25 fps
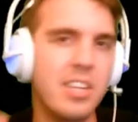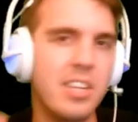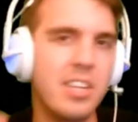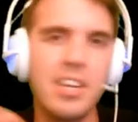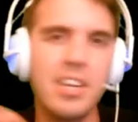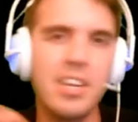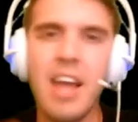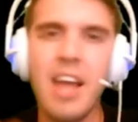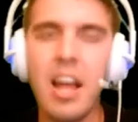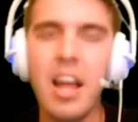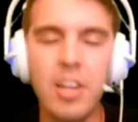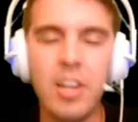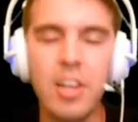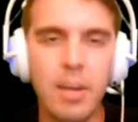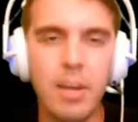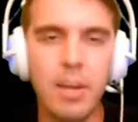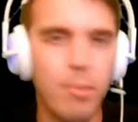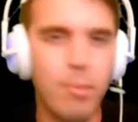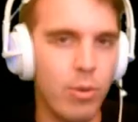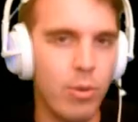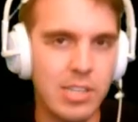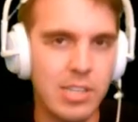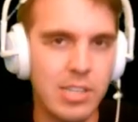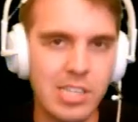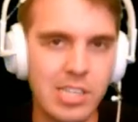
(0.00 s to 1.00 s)
knock-up
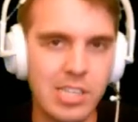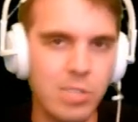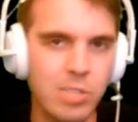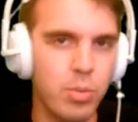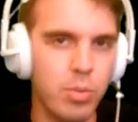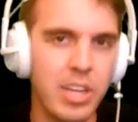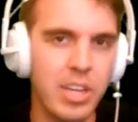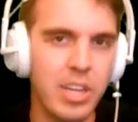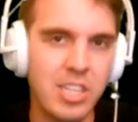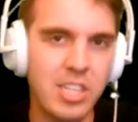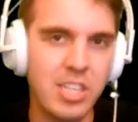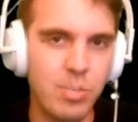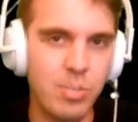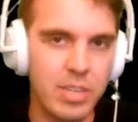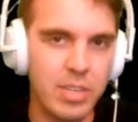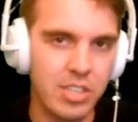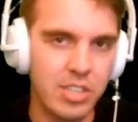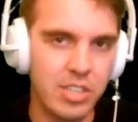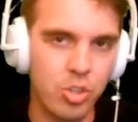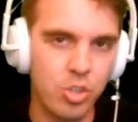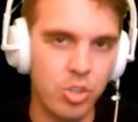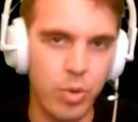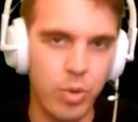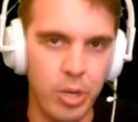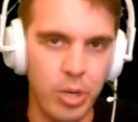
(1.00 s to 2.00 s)
or a displacement to
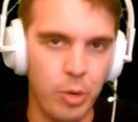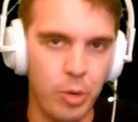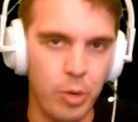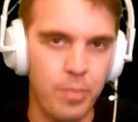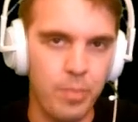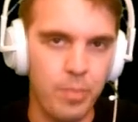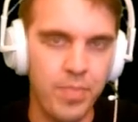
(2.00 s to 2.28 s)
trigger.